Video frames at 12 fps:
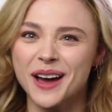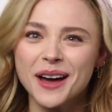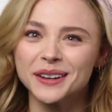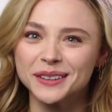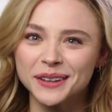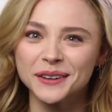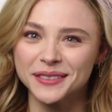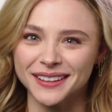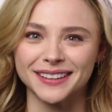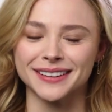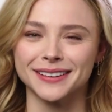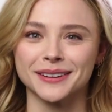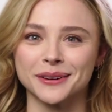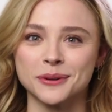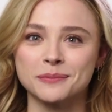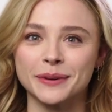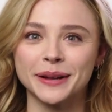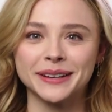Not a good thing to
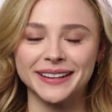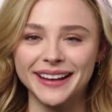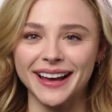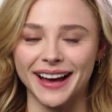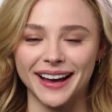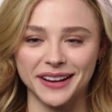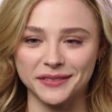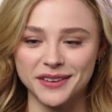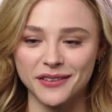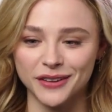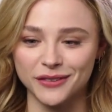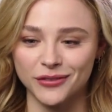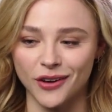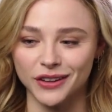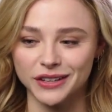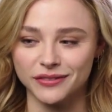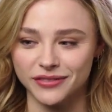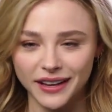do, but yeah, I have definitely
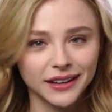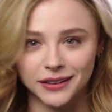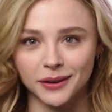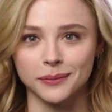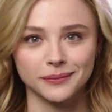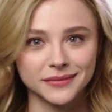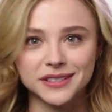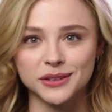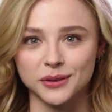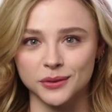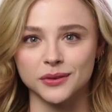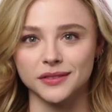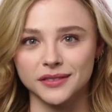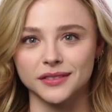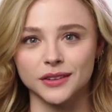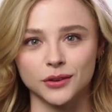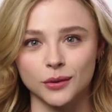fallen victim to the